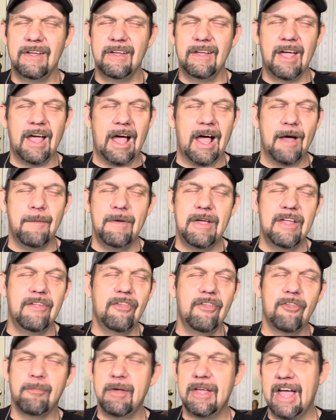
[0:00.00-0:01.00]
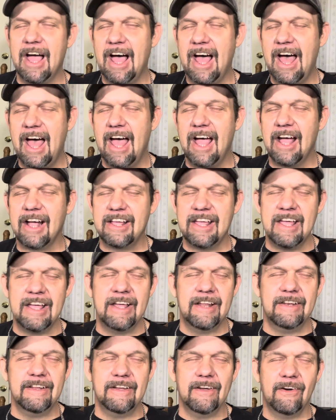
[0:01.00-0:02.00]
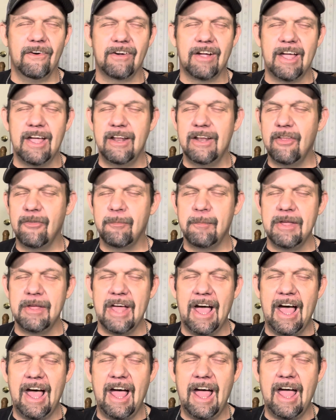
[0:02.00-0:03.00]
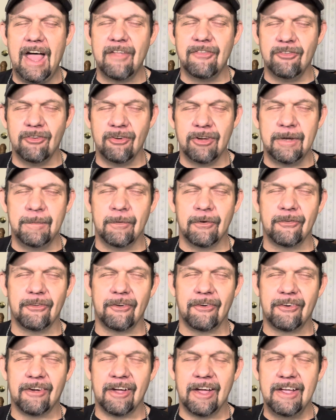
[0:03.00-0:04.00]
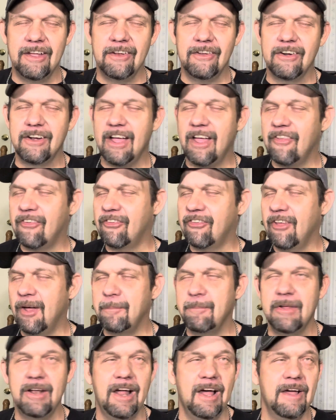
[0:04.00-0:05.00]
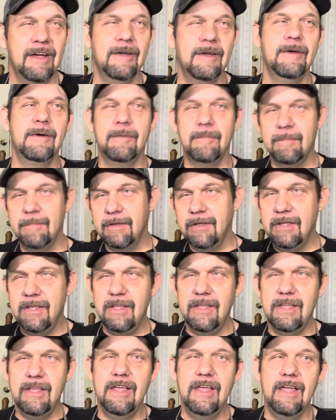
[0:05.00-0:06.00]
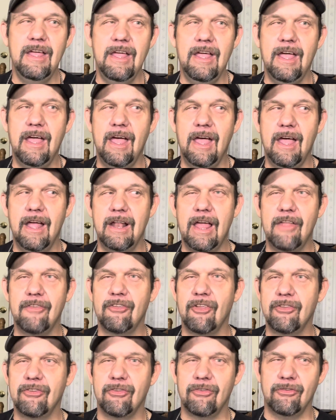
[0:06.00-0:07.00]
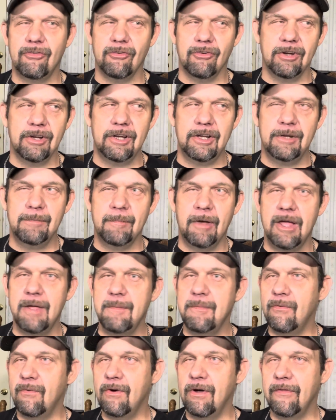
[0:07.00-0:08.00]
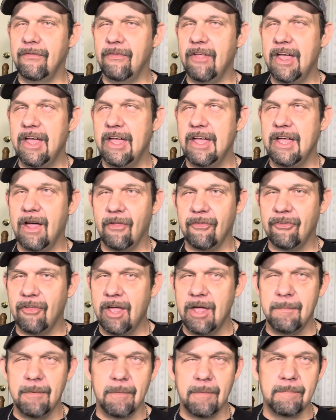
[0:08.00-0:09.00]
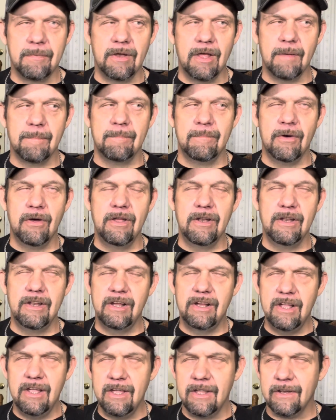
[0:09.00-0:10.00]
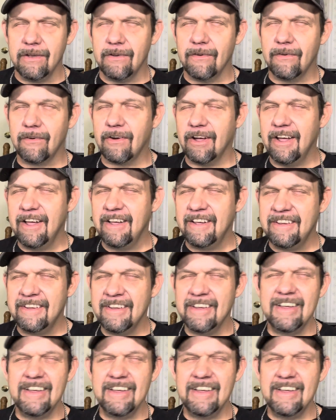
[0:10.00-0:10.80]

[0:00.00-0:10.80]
I mean, just be eye candy, okay? Just be eye dreamers, okay? You look at stuff, be like, yeah, that's just a dream. Maybe one day I'll save up enough money to get it, okay?